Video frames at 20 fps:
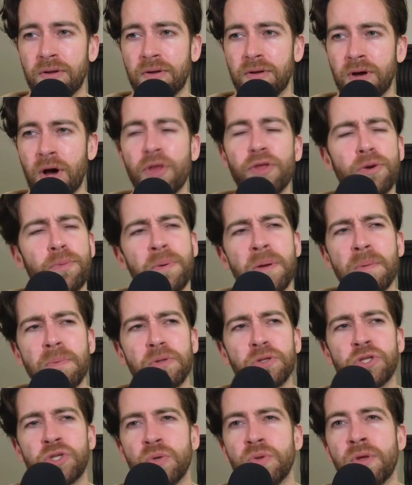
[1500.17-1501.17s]
other
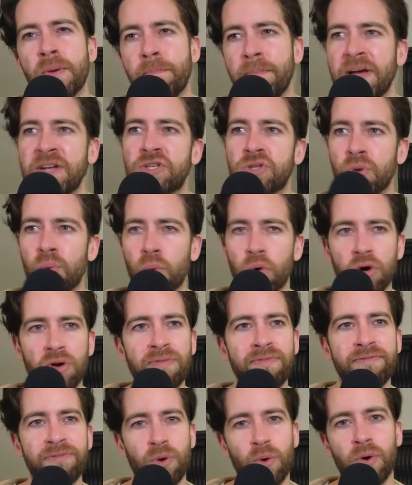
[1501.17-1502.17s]
people do the mental work
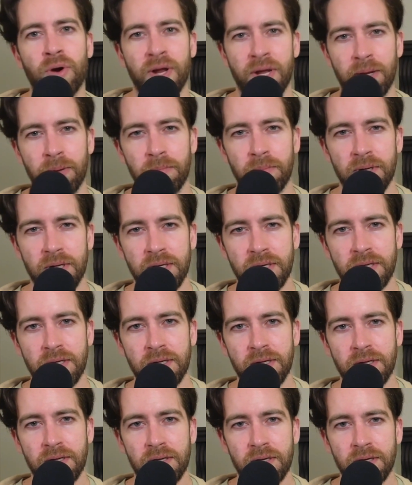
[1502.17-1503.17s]
for him.
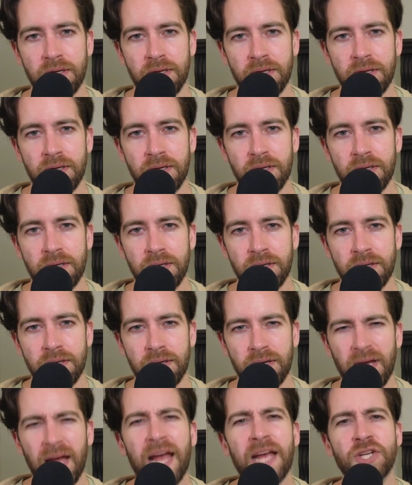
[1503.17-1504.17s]

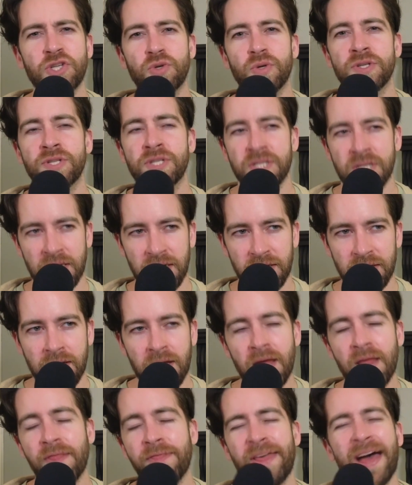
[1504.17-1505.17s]
Interesting.
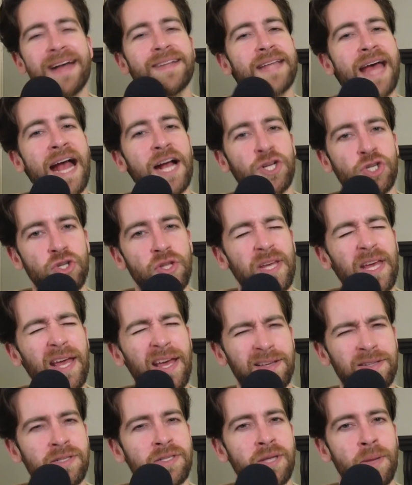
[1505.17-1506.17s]
That actually
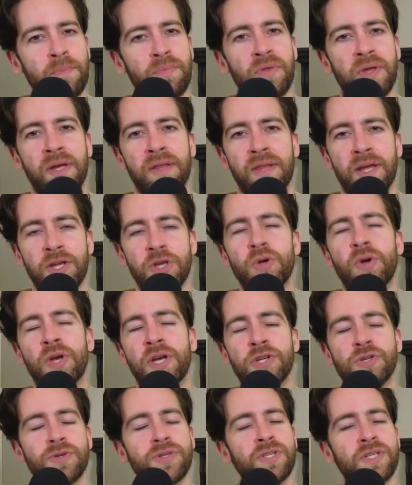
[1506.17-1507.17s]
is something that you
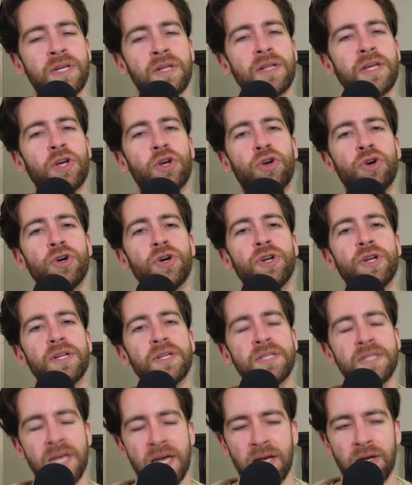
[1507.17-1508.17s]
interestingly could
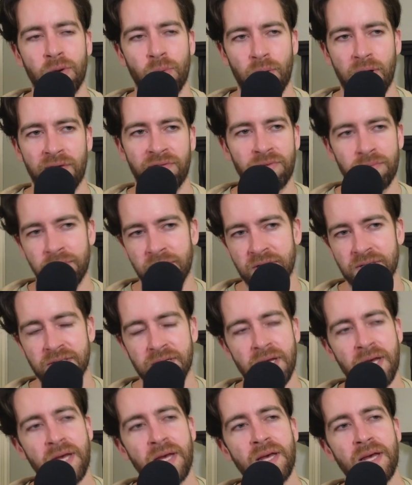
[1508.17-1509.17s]
take away from this,
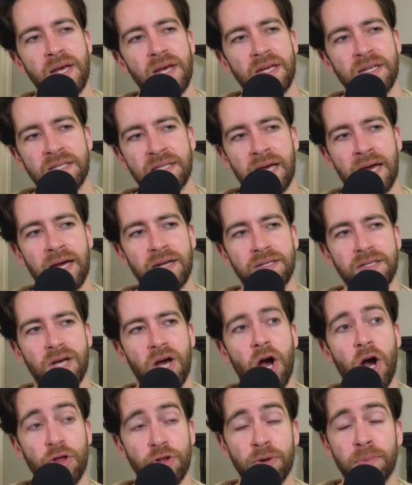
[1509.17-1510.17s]
is that
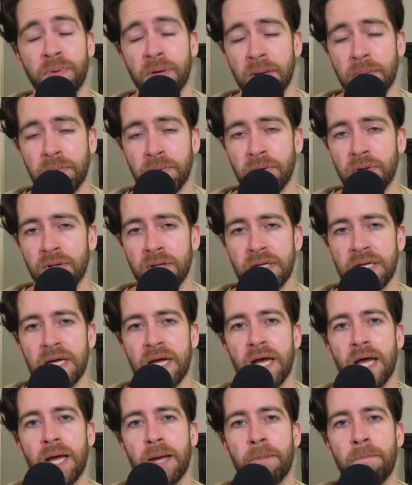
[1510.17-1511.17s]
other people
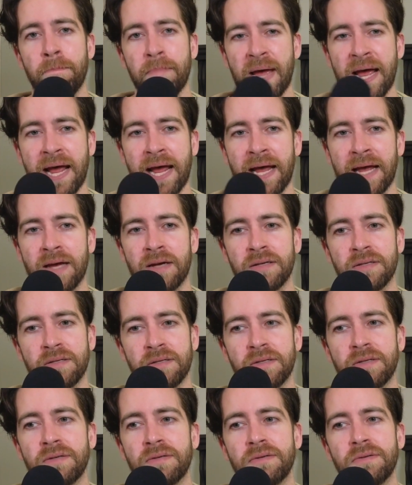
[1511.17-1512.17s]
may
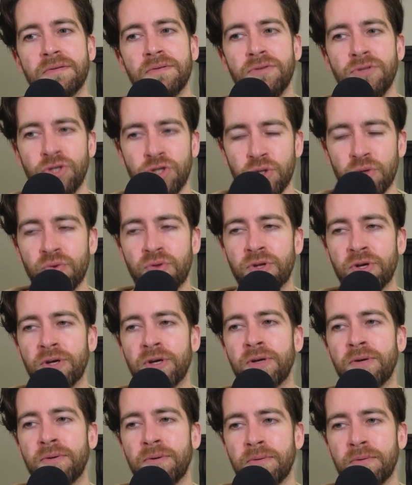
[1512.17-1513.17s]
do
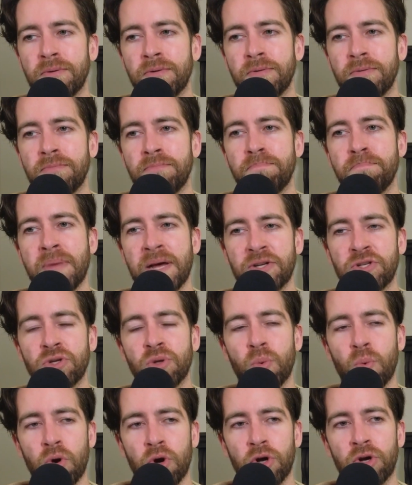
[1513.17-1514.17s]
the
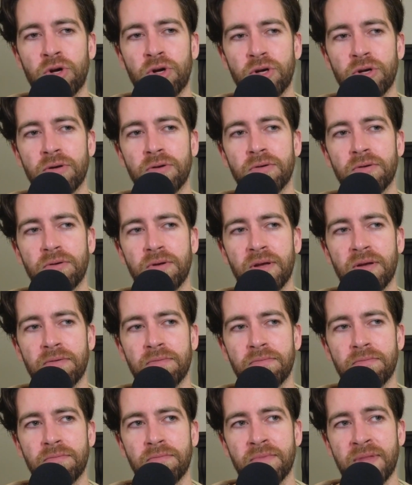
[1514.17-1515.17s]
mental work
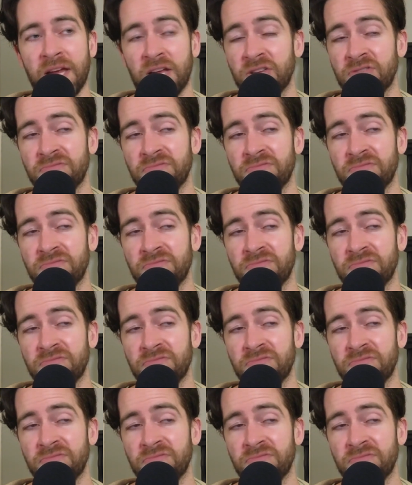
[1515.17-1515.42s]
that